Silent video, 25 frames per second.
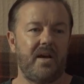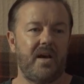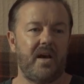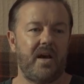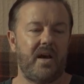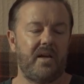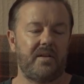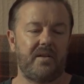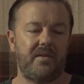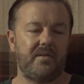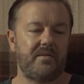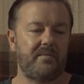
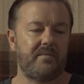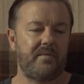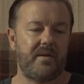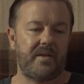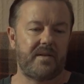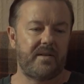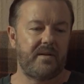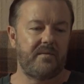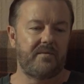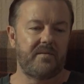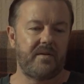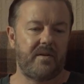I don't
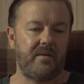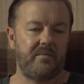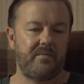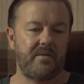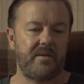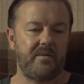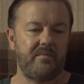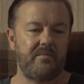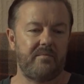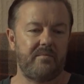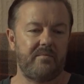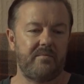spend enough time with
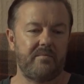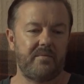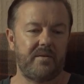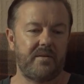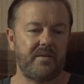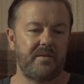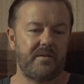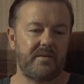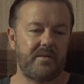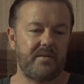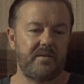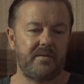
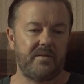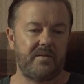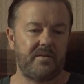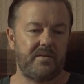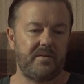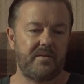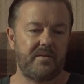him.